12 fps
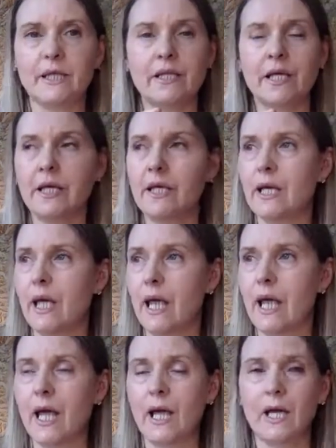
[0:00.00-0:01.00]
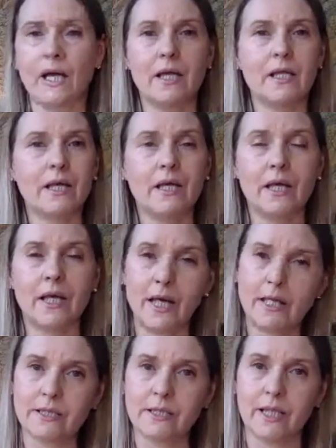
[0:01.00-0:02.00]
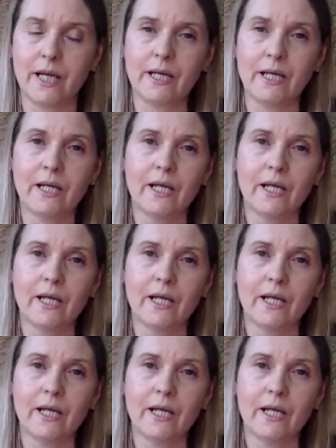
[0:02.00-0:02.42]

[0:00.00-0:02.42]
the cake, the catering,